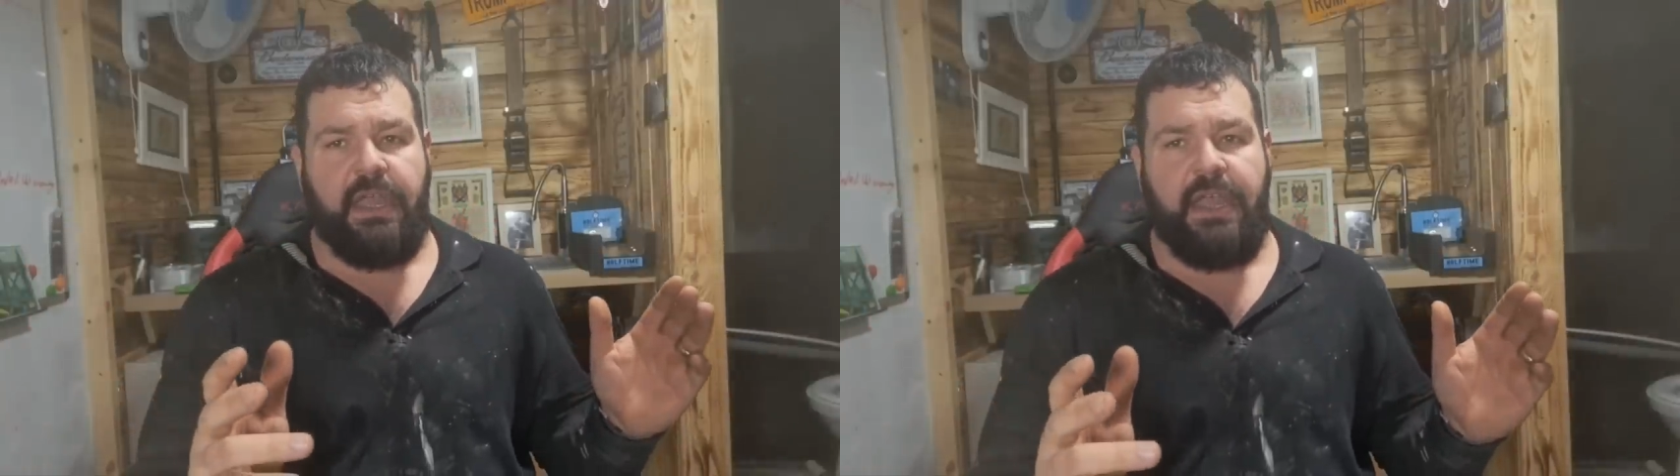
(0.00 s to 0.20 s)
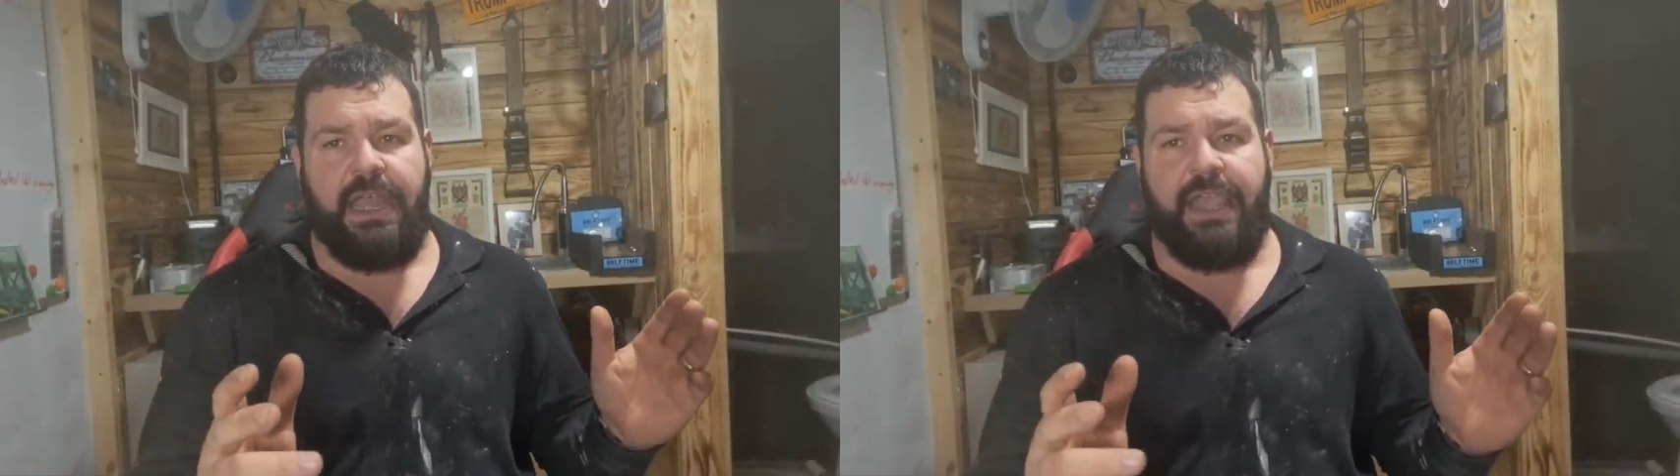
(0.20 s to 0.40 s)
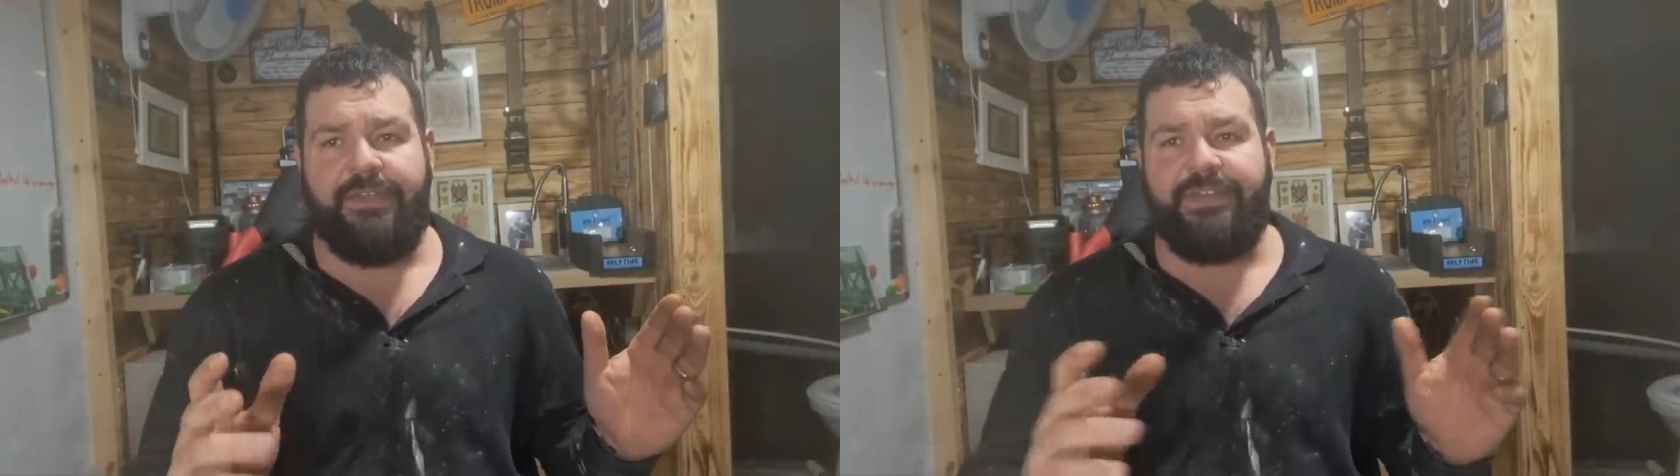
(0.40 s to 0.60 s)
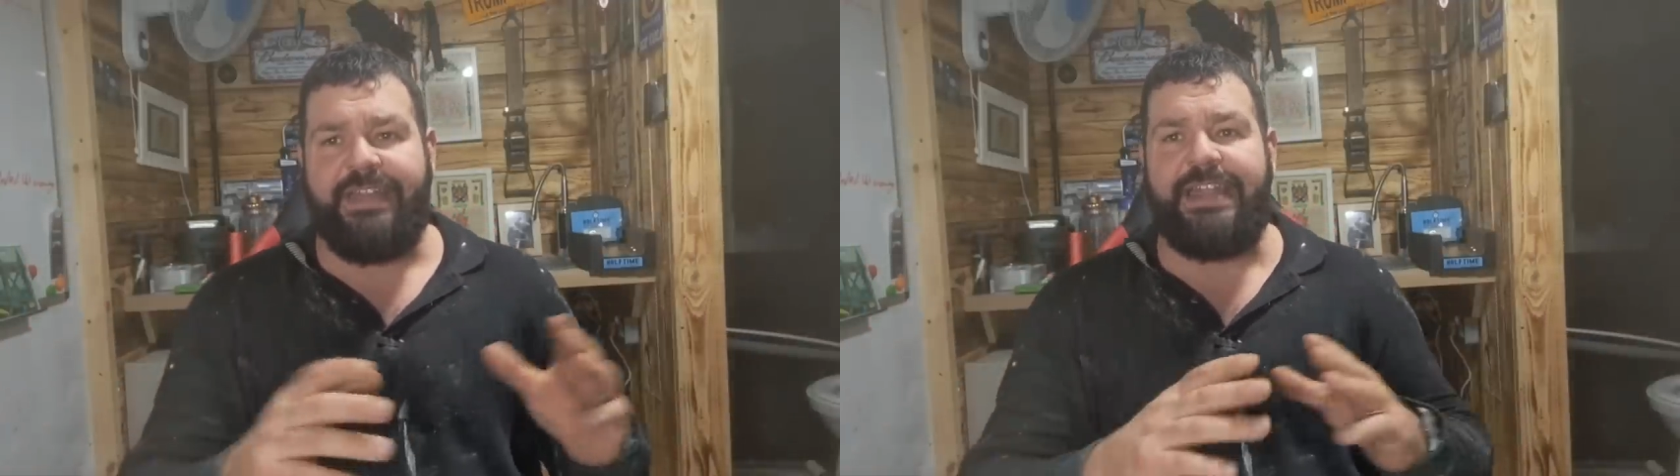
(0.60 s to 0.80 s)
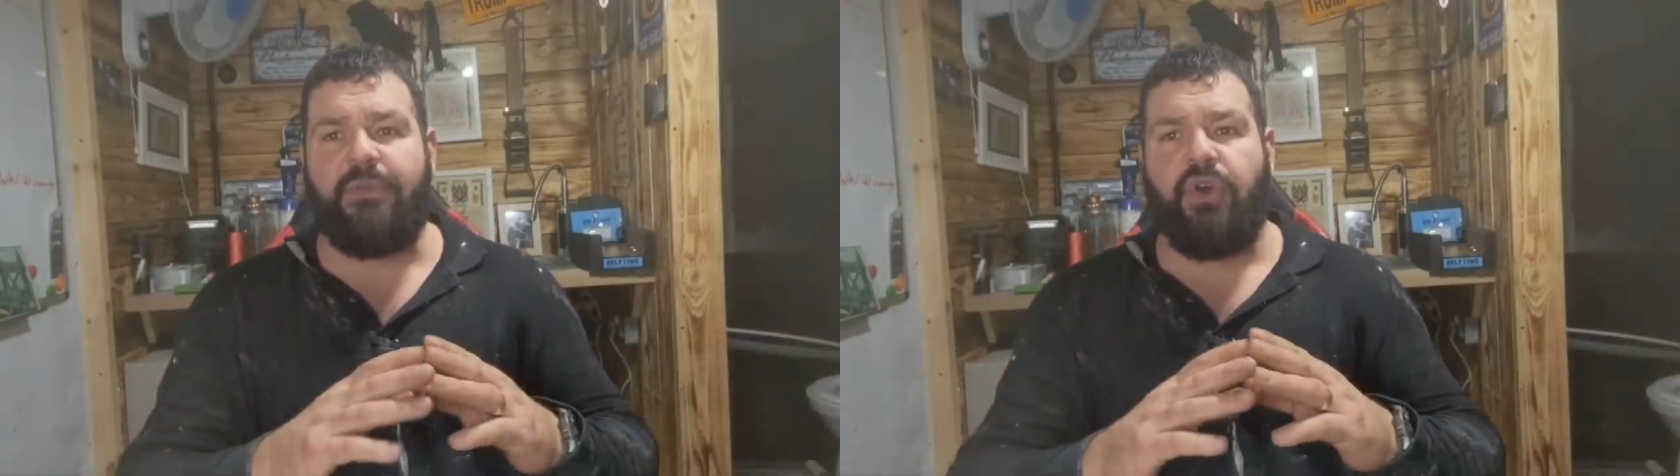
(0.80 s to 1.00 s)
If
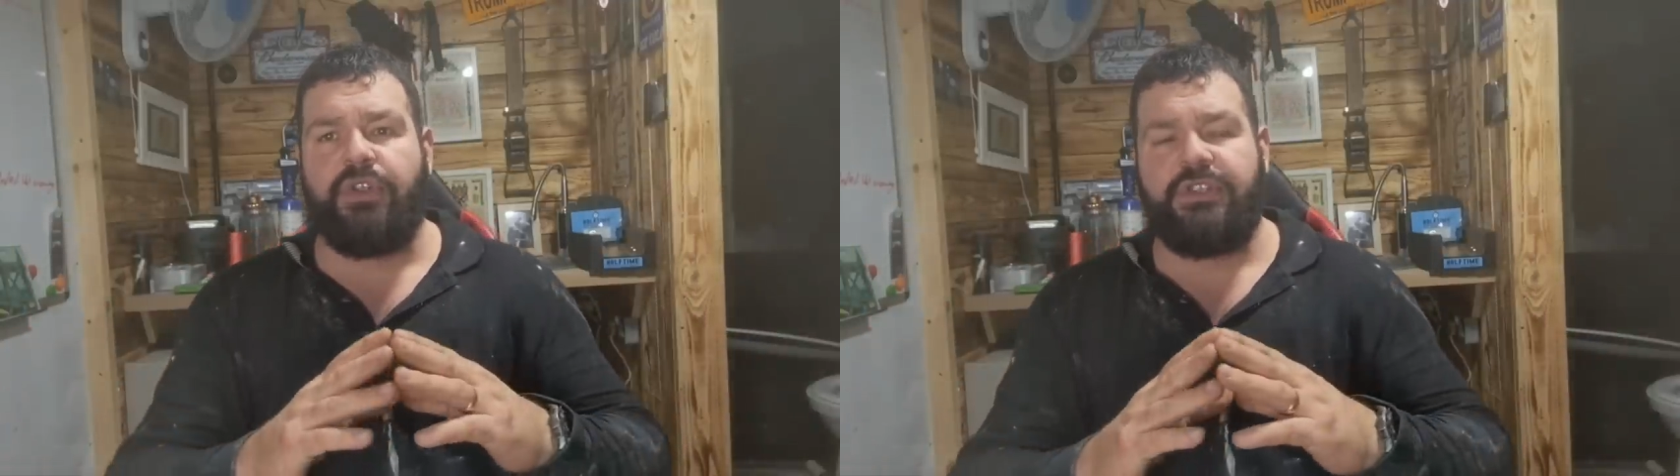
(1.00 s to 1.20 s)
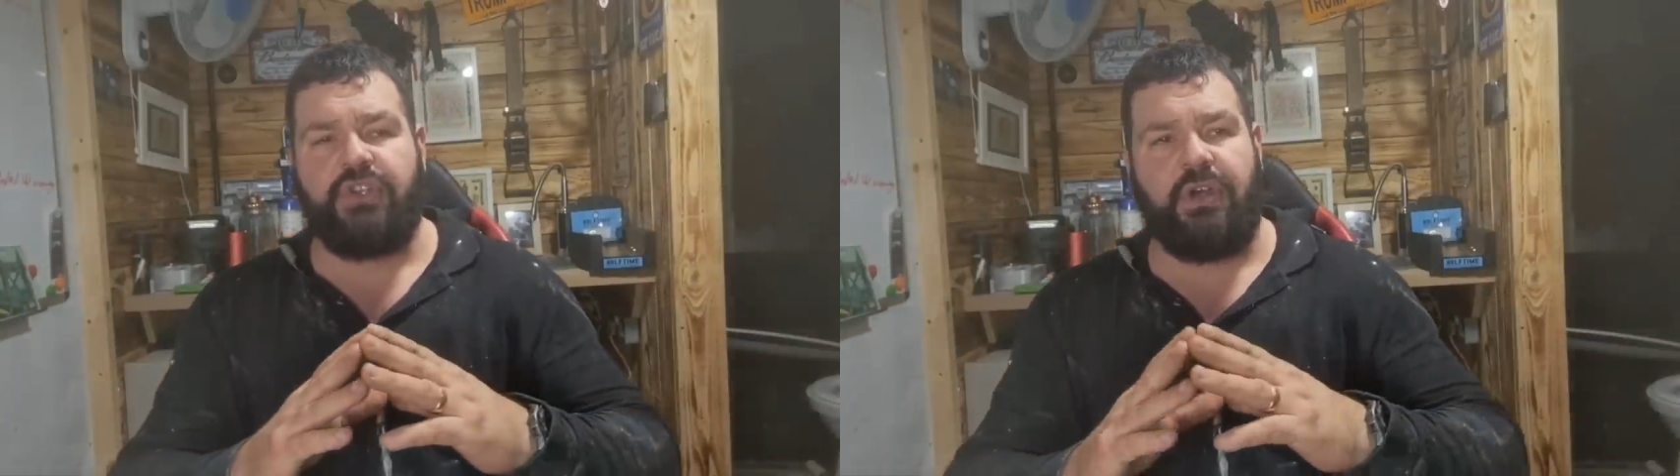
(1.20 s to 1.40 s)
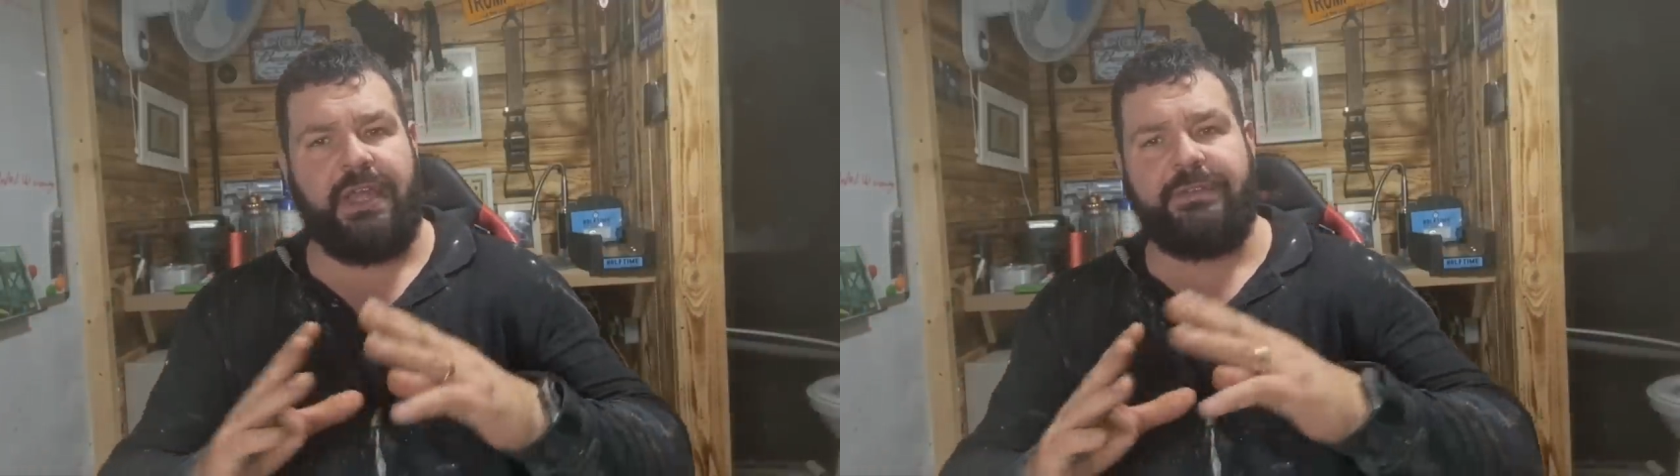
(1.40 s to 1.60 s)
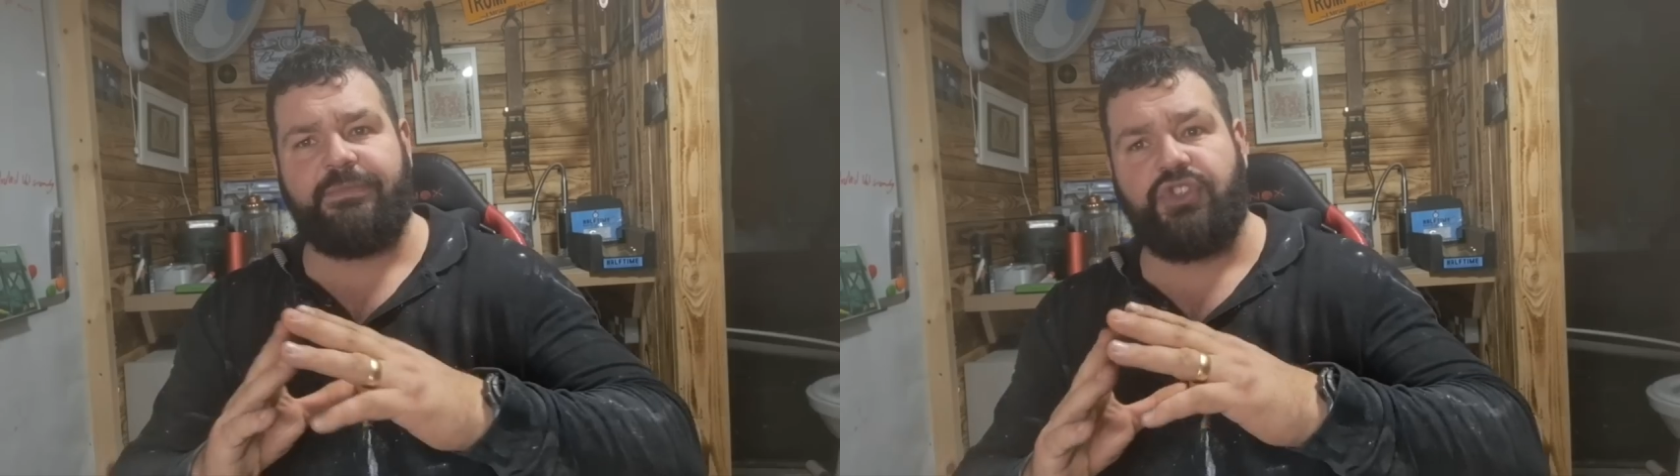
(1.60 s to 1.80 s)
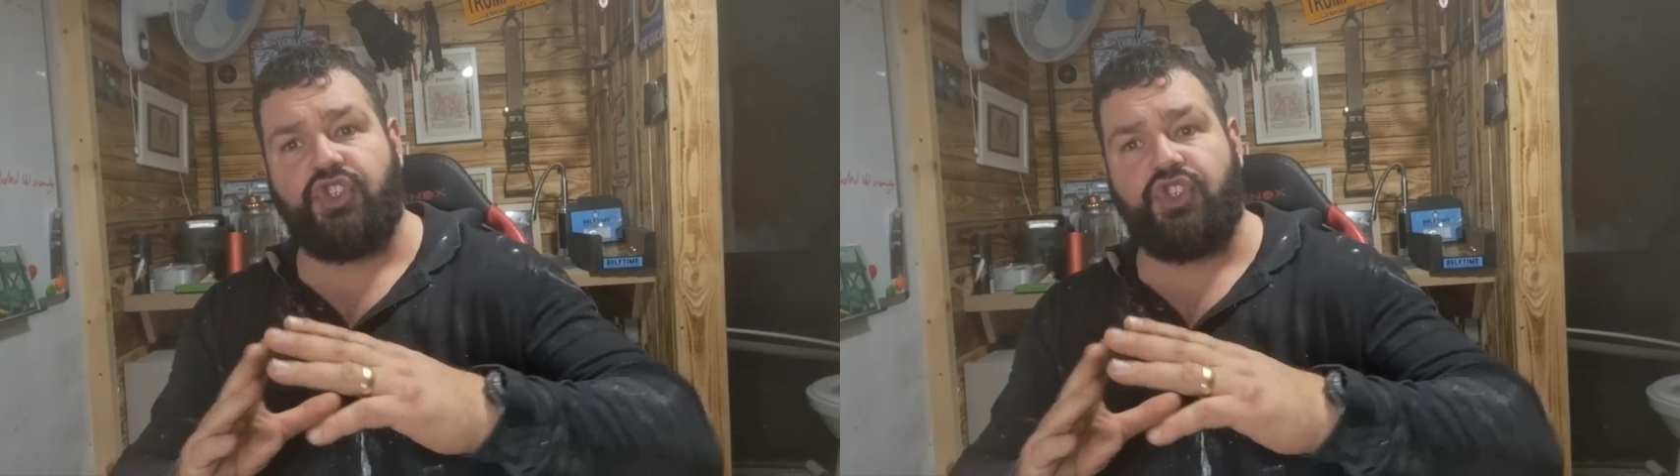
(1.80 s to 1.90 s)
it's any more than sort of like